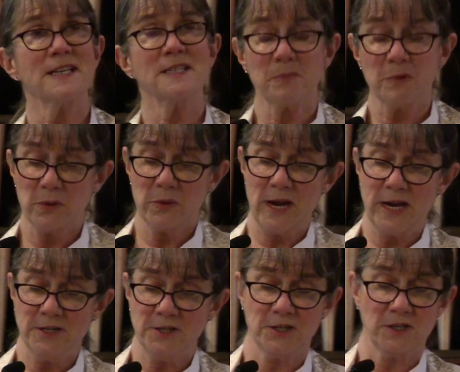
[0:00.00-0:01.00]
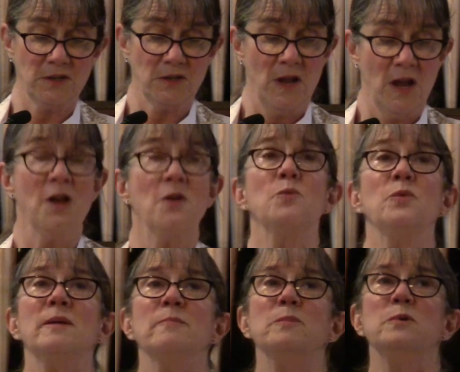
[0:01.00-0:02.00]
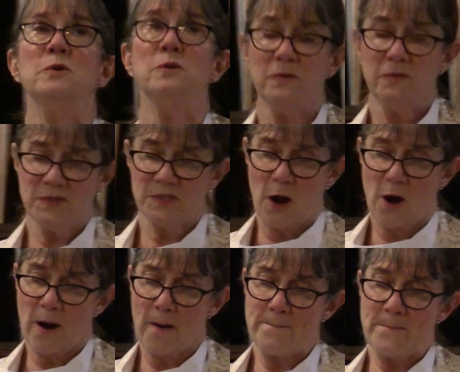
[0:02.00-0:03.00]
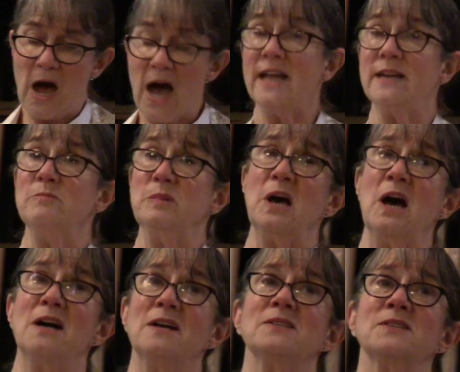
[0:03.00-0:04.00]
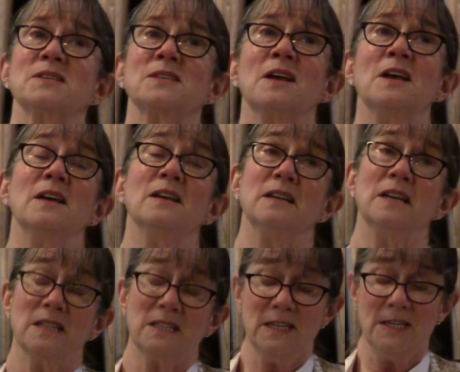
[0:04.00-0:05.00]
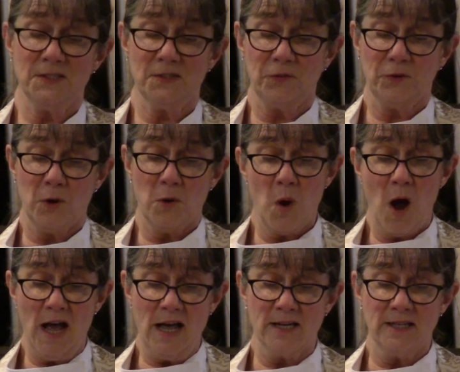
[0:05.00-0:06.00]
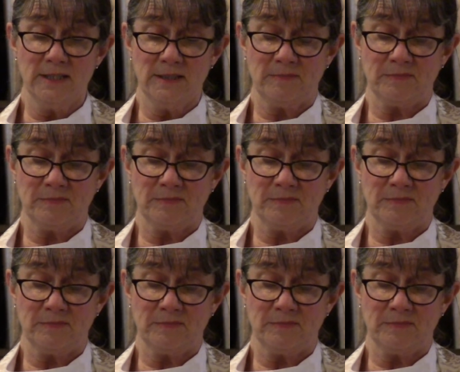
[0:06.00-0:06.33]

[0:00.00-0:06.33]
exploration removes our mind blocks, at least for a while.